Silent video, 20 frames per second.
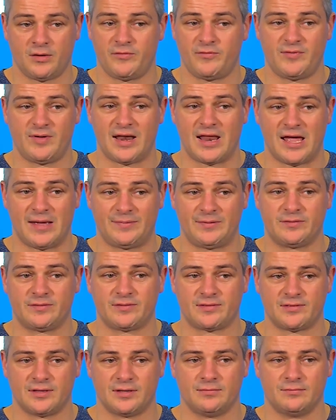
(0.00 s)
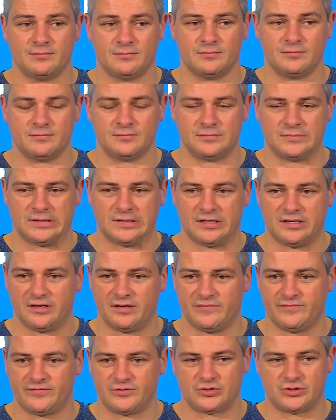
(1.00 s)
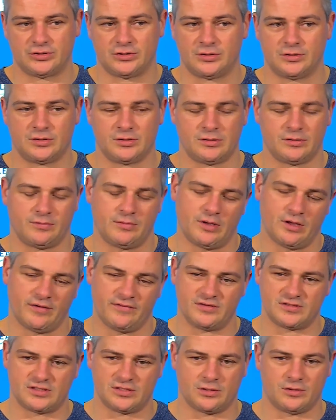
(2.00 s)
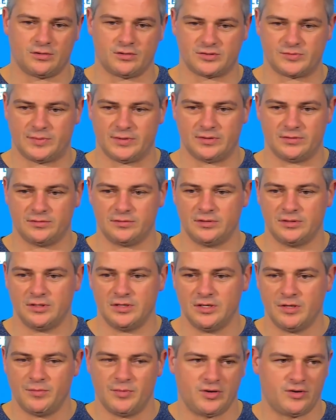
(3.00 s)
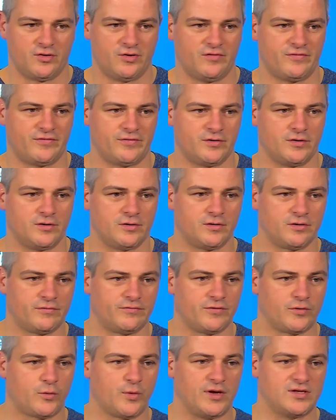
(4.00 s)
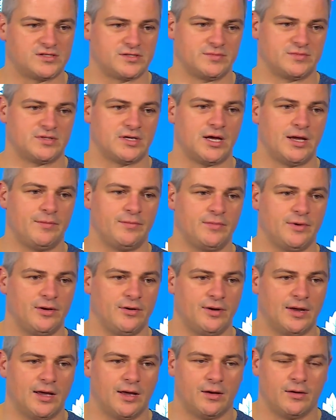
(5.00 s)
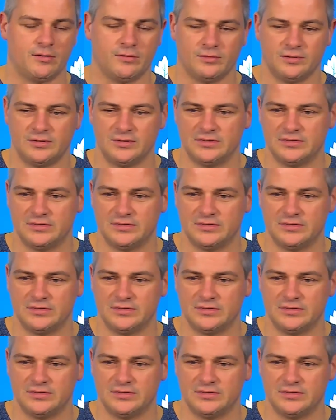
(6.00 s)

Yeah, we've been happy with them for sure. I mean, obviously Hole's been good for quite some time here now.